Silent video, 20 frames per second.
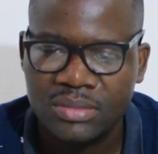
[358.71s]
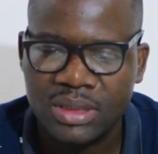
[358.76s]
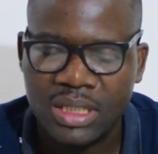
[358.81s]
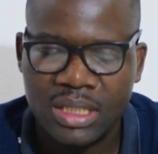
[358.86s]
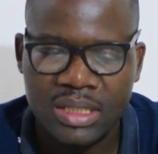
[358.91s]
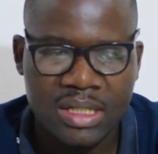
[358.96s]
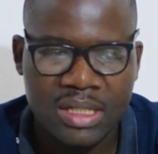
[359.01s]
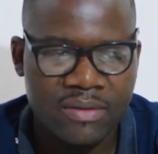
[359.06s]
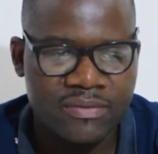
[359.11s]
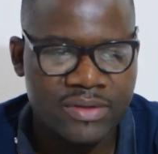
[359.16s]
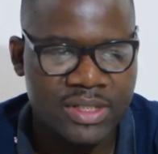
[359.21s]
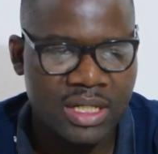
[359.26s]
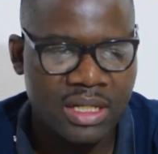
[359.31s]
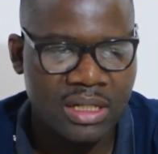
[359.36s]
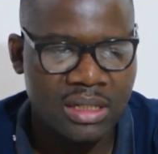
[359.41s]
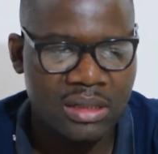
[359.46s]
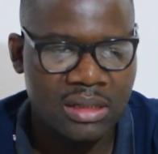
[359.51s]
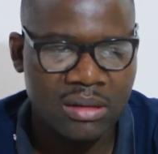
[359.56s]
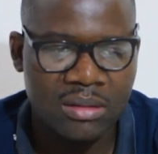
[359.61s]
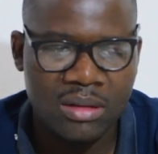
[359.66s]
the
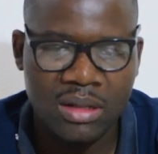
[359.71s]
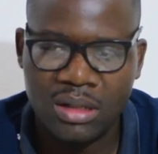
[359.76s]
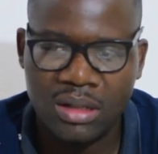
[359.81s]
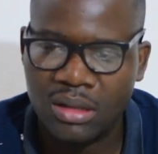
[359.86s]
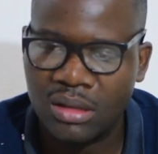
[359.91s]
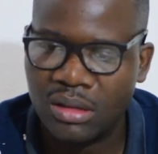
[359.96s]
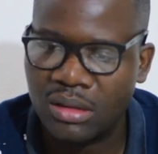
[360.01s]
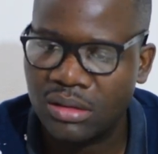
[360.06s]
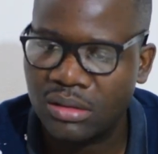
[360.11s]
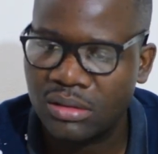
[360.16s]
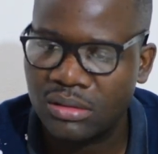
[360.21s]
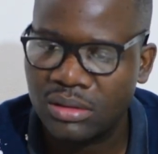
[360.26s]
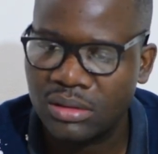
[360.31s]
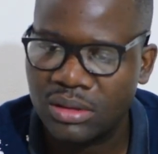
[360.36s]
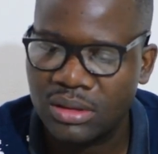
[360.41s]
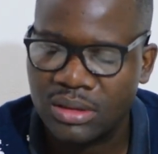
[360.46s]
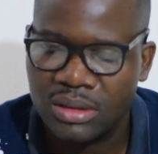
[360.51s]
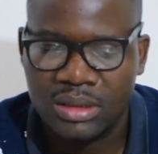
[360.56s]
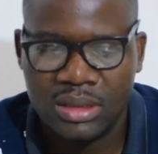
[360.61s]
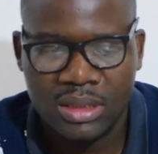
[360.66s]
dovetail
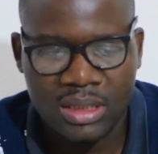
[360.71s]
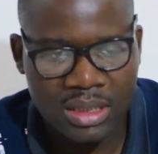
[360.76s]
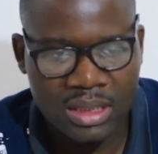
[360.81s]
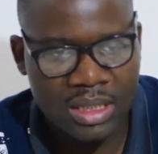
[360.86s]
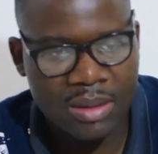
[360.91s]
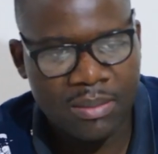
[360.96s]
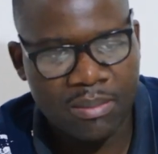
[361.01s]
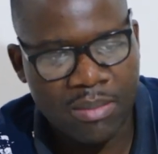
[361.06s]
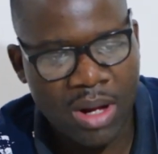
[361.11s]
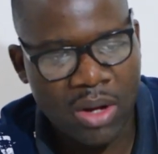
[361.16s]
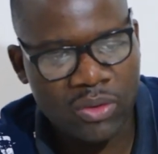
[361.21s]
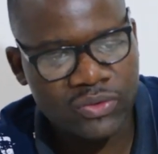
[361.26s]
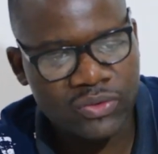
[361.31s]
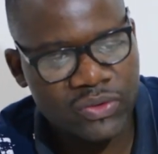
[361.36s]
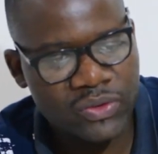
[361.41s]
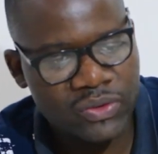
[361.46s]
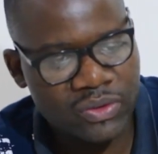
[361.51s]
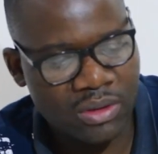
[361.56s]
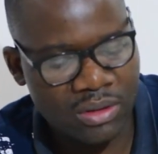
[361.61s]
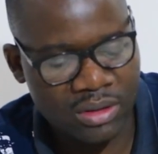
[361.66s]

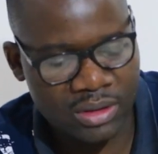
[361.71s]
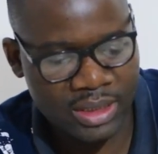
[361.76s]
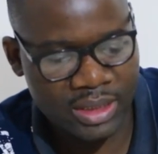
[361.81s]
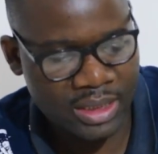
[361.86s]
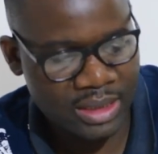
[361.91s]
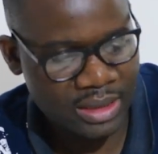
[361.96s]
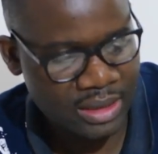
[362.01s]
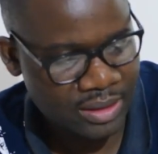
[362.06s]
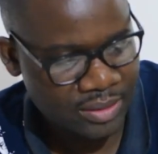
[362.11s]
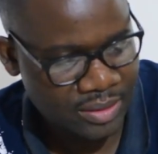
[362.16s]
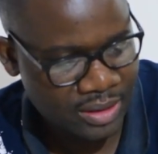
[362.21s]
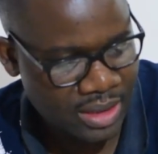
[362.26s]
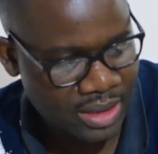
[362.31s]
mounts, or the